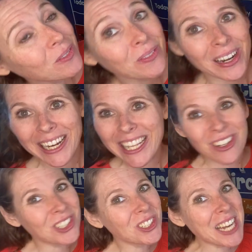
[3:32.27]
Ready?
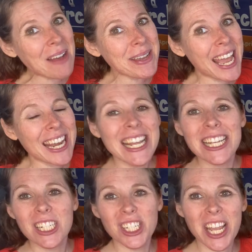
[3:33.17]
Here's your job again.
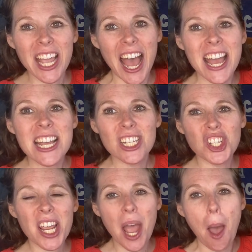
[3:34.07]
Chicka,
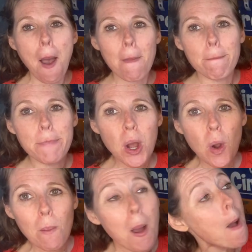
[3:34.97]
chicka,
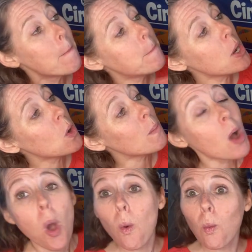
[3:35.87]
boom,
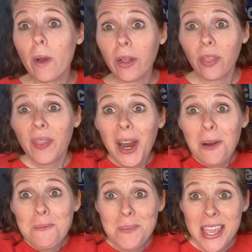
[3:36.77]
boom. Will
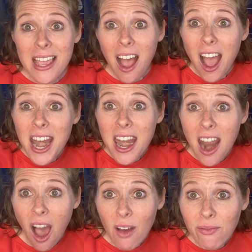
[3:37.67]
there be
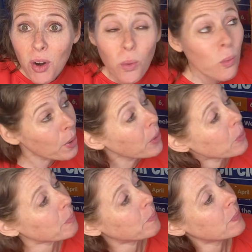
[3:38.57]
enough
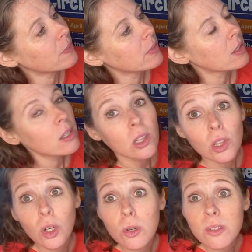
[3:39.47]
room?
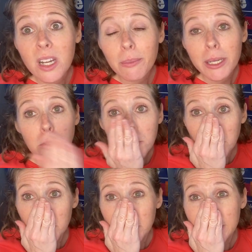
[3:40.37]
Look who's coming.
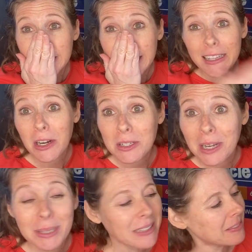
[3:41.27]
Ooh, there's a lot of letters
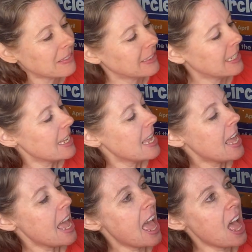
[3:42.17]
coming.
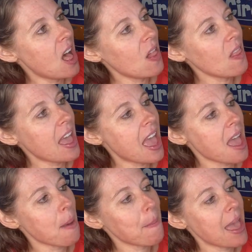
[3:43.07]

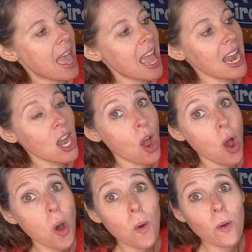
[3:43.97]

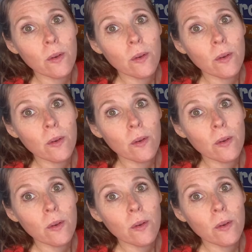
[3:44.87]
L-M-N-O.